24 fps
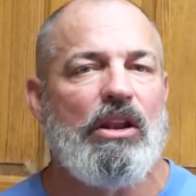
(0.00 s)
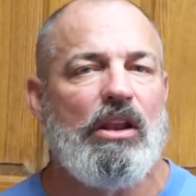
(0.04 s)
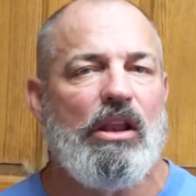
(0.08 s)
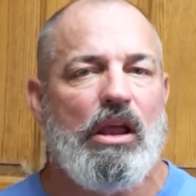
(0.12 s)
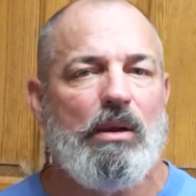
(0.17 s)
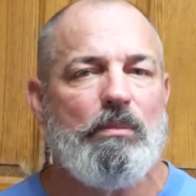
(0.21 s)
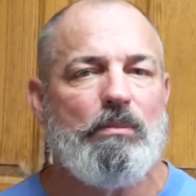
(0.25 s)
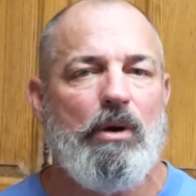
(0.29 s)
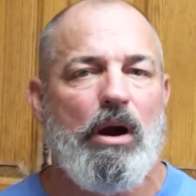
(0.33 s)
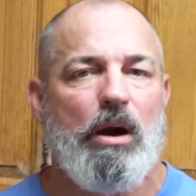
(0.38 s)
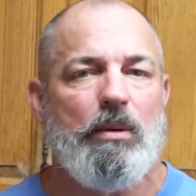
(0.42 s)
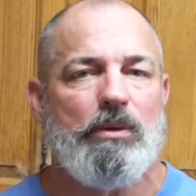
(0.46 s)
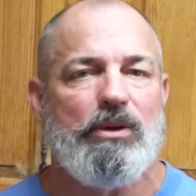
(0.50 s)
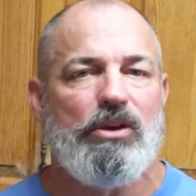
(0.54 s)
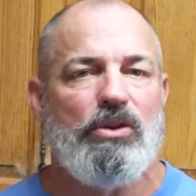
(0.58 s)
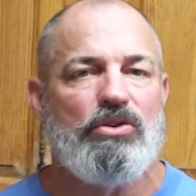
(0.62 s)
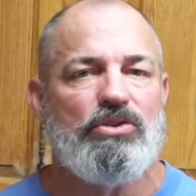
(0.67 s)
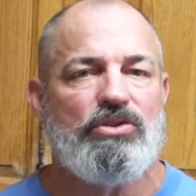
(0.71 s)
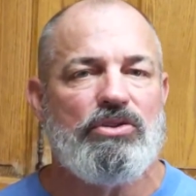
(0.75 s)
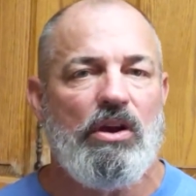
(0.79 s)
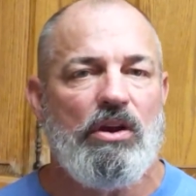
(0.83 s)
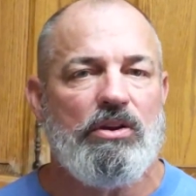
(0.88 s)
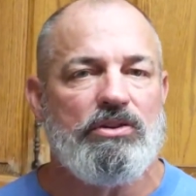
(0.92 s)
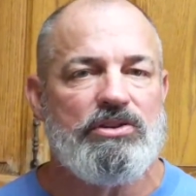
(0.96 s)
A lot of
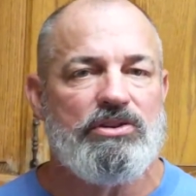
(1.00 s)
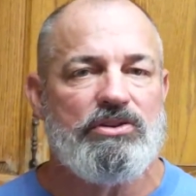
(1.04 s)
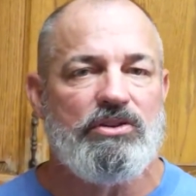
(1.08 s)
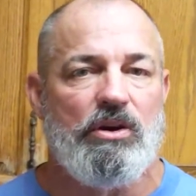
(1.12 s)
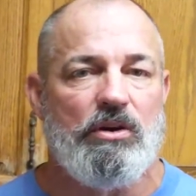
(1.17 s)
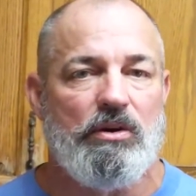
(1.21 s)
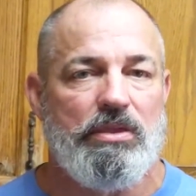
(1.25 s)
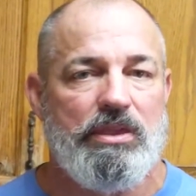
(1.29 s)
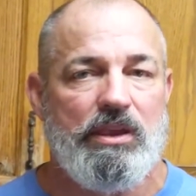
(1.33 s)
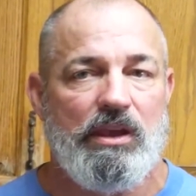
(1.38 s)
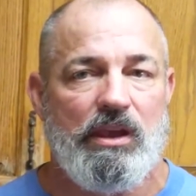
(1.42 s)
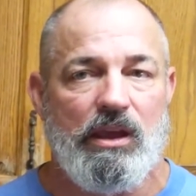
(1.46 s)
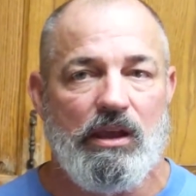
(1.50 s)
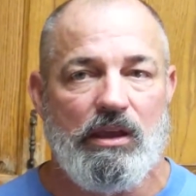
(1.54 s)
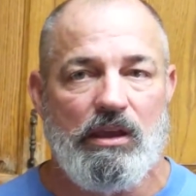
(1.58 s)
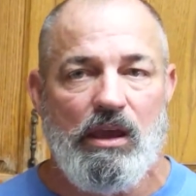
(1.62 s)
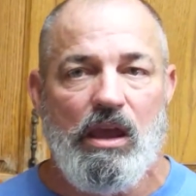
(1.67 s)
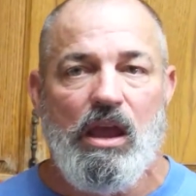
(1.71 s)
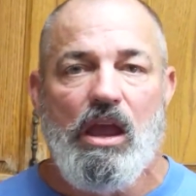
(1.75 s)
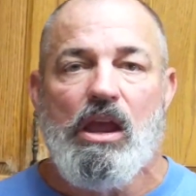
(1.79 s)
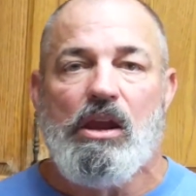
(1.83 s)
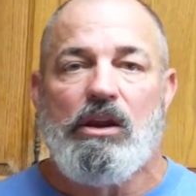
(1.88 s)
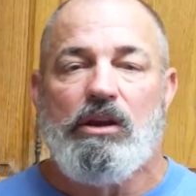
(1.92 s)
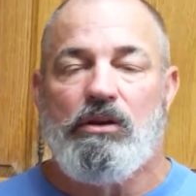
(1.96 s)
barbecue sauces are thick.
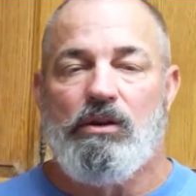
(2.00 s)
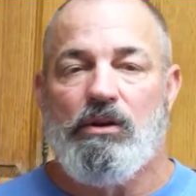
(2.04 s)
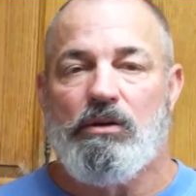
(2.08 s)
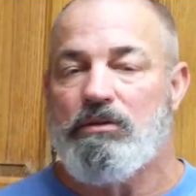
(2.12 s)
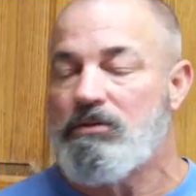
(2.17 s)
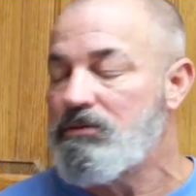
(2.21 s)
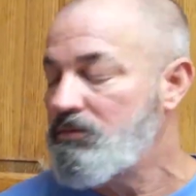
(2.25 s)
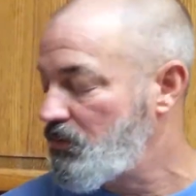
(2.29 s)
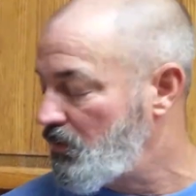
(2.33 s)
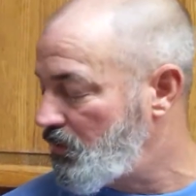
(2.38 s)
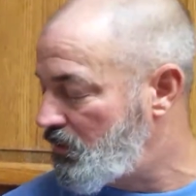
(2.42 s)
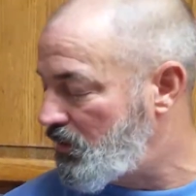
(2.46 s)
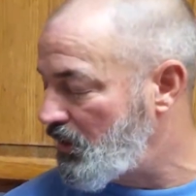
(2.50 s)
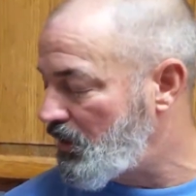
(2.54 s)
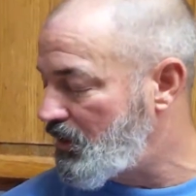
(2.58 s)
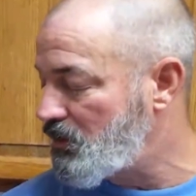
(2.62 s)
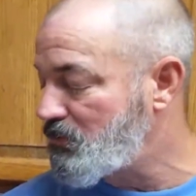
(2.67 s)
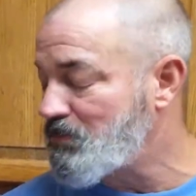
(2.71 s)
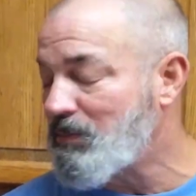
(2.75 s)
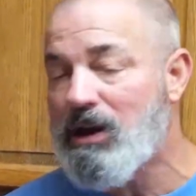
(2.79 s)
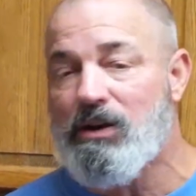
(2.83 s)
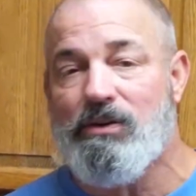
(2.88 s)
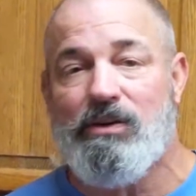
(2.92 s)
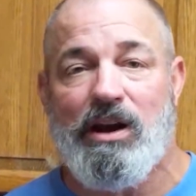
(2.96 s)
They're thick
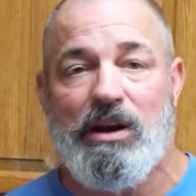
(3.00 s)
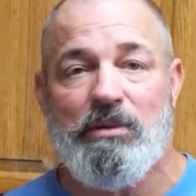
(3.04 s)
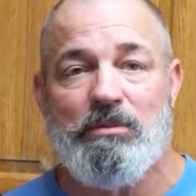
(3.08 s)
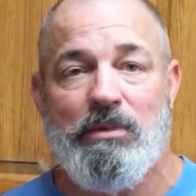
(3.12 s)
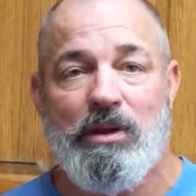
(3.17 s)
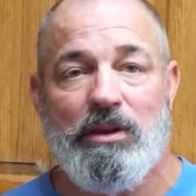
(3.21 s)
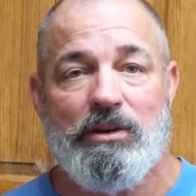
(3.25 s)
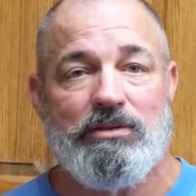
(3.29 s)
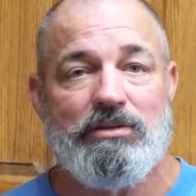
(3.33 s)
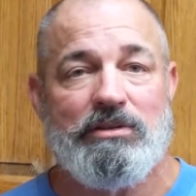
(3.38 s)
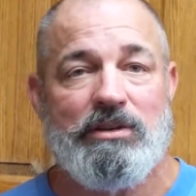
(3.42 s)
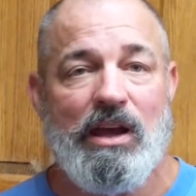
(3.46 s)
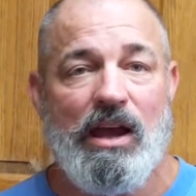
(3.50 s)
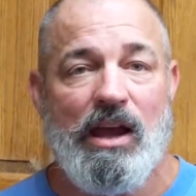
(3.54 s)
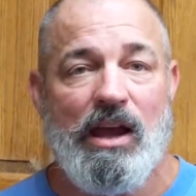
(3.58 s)
as my grandmother's